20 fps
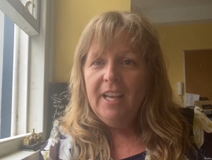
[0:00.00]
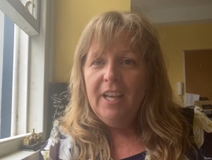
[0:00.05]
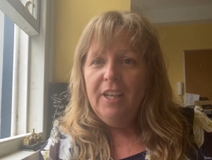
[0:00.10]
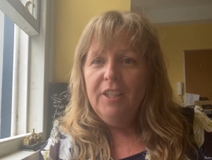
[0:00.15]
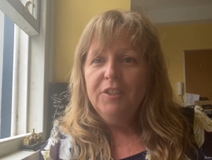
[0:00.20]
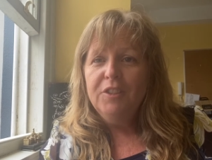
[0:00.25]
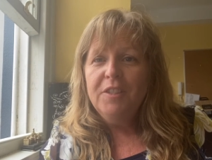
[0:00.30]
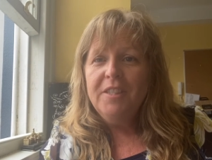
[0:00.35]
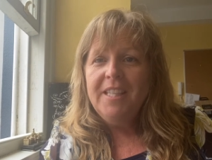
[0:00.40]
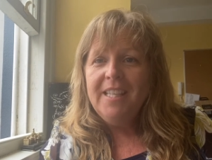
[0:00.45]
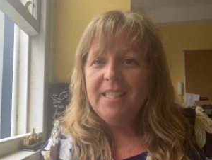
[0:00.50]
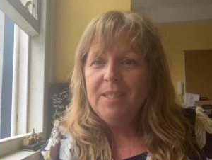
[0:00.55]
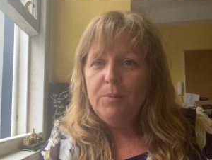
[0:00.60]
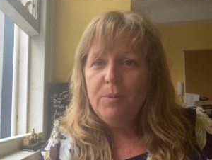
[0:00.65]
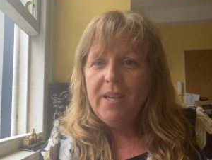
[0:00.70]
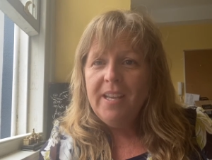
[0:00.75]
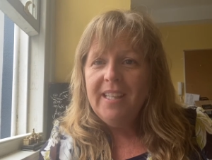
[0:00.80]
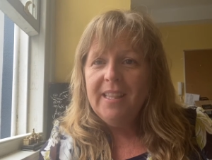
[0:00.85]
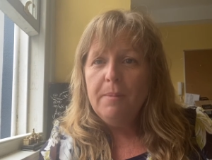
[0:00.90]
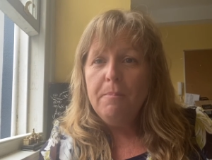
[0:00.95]
So this
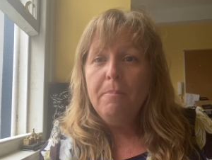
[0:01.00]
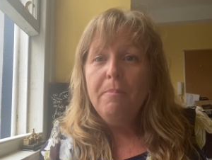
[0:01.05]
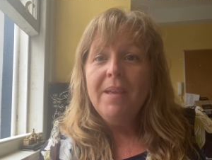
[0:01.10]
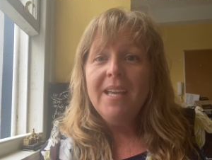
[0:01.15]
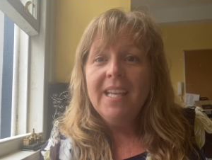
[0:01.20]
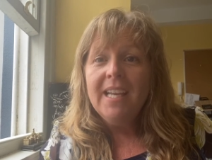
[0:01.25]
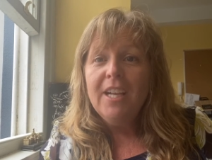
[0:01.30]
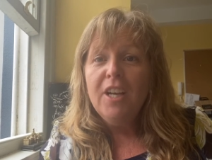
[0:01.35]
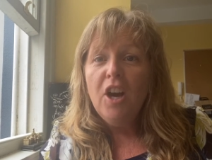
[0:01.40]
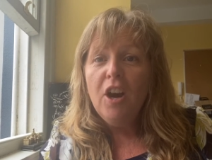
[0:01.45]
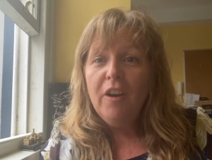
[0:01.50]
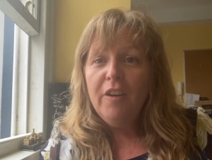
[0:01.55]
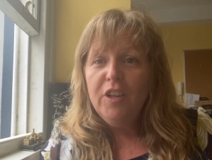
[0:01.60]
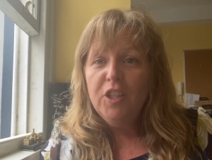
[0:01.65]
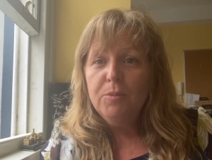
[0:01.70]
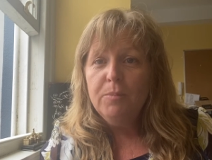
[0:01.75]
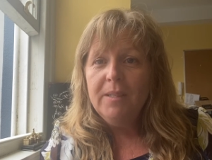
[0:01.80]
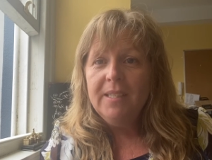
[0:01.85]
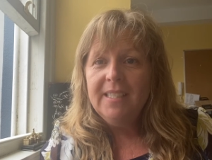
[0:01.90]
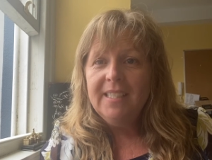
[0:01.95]
week, the big
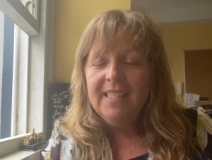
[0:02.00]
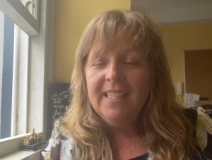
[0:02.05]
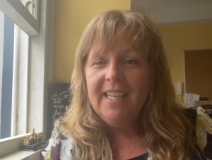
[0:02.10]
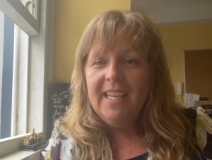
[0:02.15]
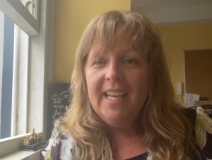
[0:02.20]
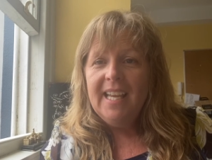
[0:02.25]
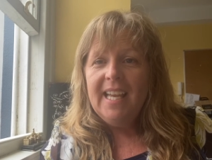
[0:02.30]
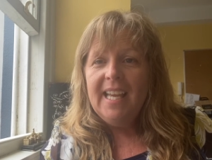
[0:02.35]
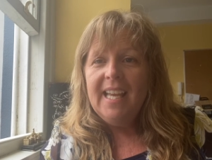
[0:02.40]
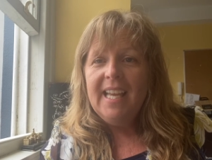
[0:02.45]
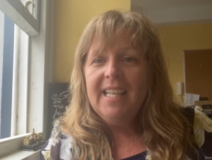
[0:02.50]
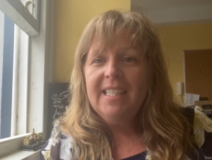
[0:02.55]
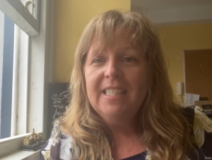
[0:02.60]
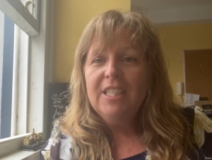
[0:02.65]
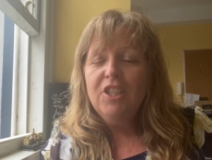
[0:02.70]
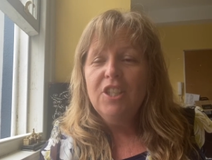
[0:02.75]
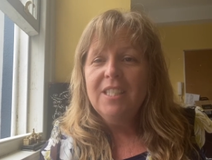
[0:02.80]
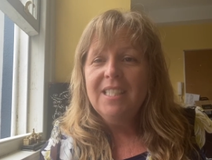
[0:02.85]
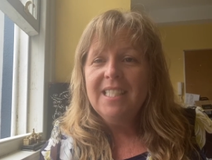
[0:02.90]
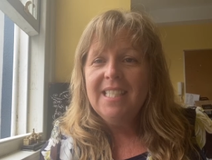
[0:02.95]
encouragement is to
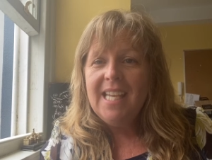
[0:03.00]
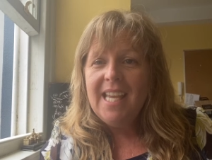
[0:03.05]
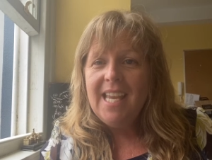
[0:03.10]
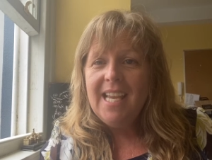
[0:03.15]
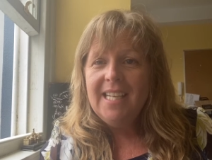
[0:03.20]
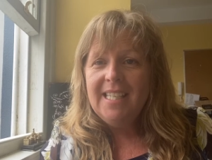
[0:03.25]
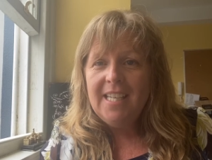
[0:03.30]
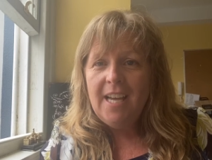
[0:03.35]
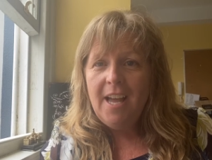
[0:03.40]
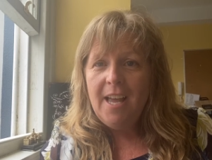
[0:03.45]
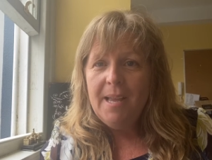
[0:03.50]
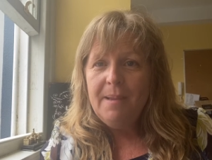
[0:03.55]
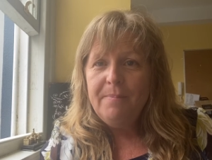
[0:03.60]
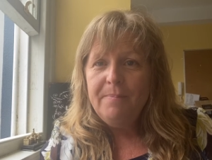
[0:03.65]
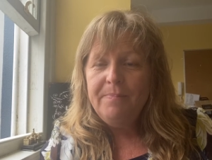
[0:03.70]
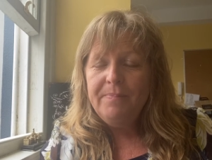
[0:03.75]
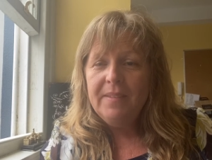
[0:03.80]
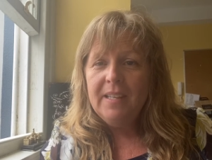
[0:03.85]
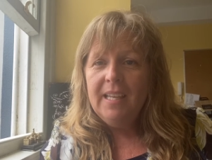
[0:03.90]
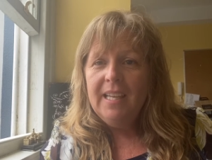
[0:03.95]
just take
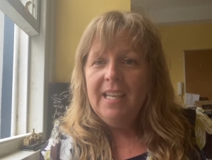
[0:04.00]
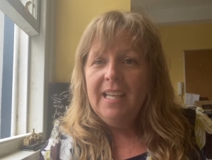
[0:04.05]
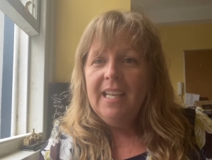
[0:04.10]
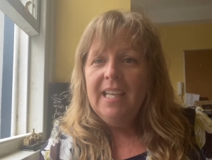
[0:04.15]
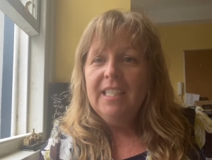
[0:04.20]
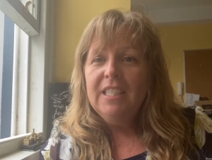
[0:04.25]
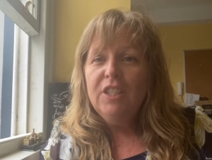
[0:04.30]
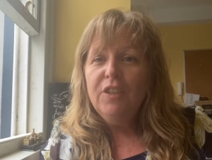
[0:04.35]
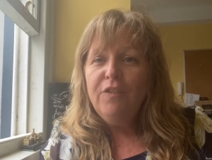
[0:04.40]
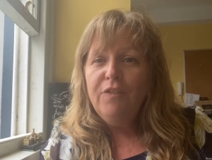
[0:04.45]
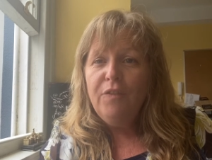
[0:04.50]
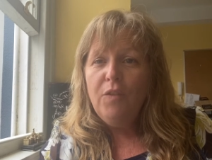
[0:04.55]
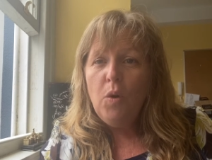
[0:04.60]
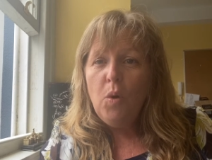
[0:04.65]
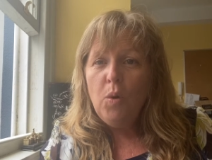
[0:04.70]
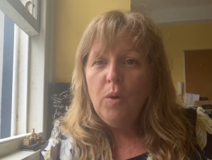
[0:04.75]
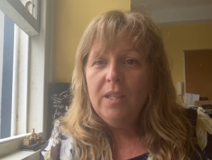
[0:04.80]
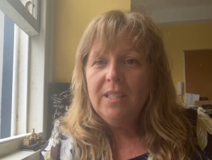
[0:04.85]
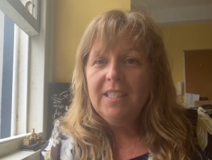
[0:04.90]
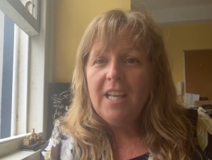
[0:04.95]
time to
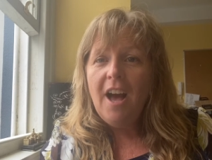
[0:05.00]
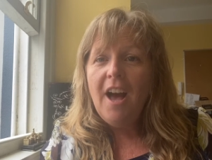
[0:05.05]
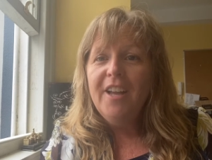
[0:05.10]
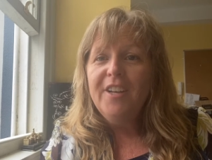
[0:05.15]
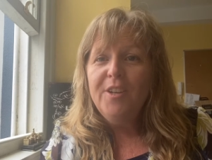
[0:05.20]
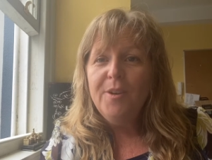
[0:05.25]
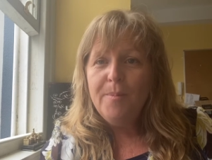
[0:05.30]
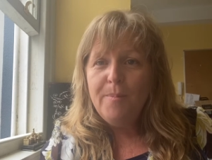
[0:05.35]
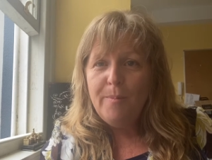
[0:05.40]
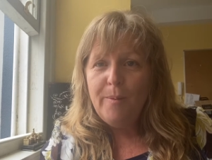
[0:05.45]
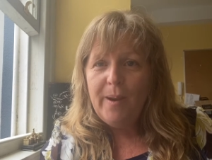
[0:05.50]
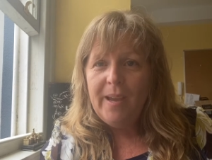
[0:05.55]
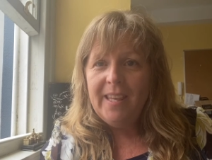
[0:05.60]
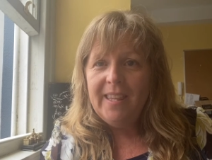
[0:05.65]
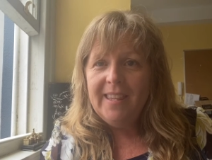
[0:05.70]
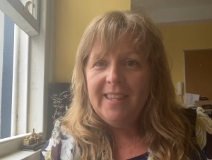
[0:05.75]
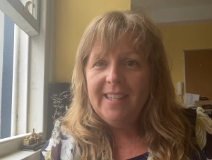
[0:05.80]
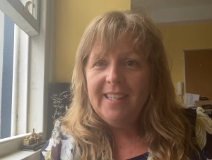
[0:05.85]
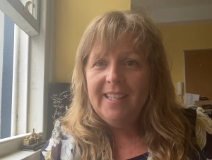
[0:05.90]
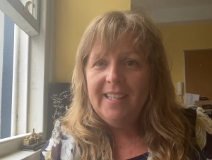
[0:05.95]
focus on your
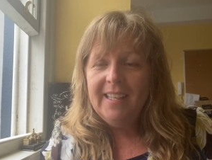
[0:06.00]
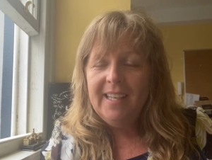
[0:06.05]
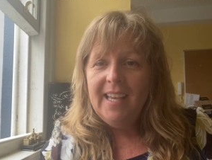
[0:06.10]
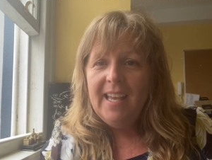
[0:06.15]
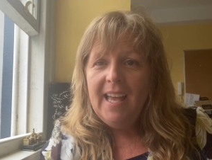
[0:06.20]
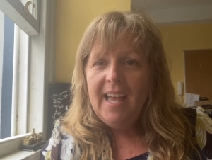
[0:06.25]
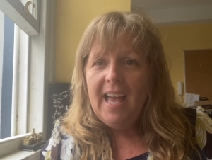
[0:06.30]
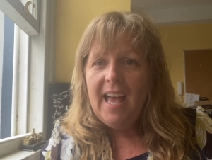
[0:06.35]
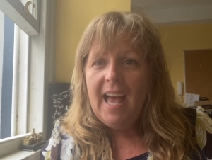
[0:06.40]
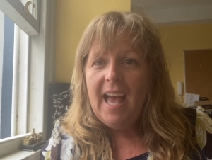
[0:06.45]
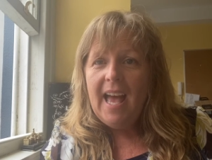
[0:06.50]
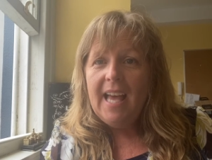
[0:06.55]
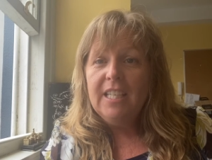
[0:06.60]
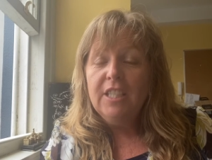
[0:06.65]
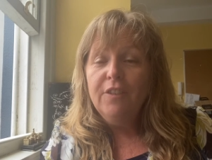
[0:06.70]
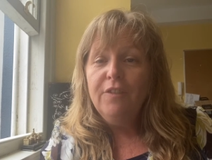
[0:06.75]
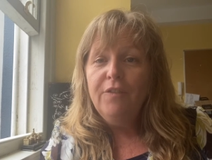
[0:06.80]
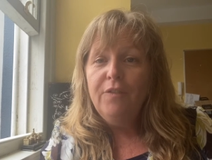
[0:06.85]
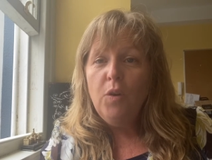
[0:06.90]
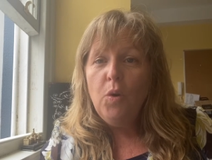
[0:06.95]
breath and
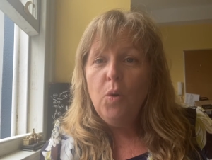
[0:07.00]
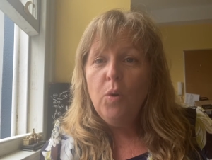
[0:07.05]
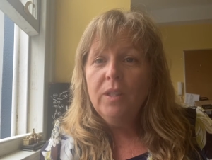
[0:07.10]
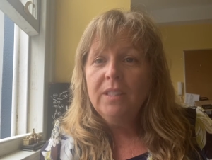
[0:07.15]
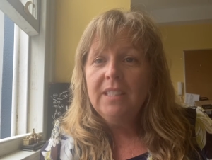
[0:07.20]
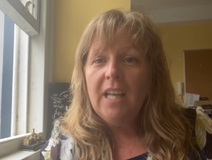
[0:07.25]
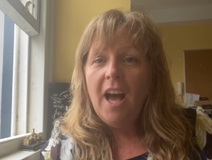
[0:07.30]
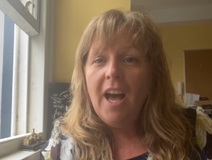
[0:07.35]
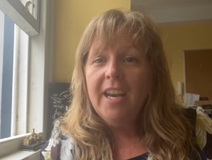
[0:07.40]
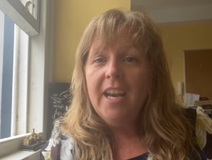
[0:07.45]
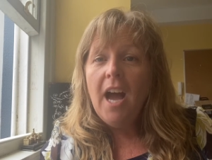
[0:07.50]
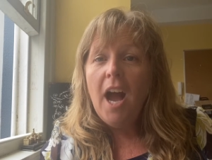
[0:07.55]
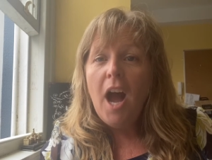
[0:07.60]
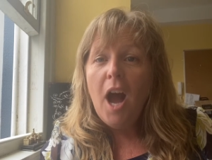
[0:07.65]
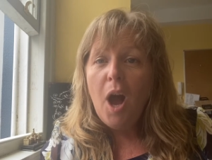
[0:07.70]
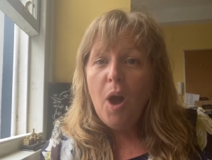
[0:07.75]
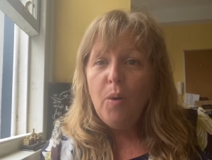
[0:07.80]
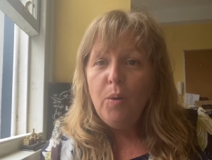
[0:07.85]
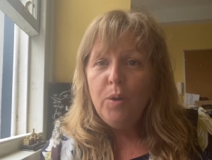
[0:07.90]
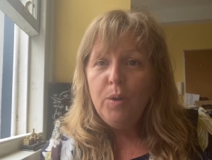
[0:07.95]
to focus on
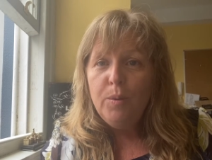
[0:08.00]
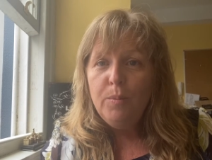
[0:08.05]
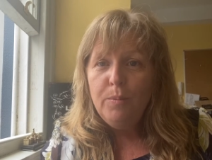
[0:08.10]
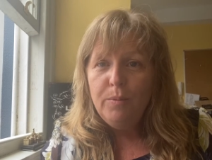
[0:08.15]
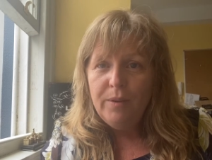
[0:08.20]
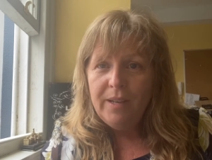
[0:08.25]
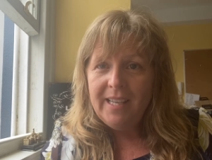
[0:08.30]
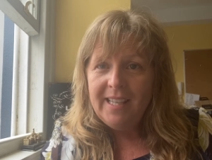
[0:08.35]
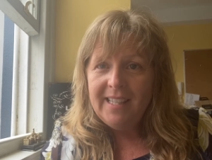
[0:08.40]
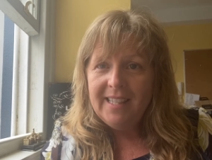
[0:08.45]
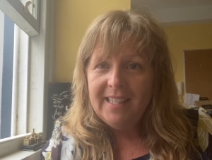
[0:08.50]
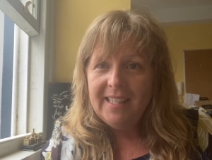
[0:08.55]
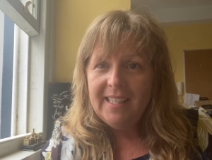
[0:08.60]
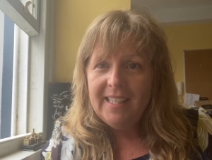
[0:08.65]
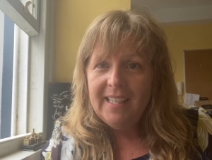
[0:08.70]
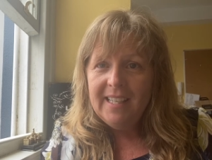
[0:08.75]
how you breathe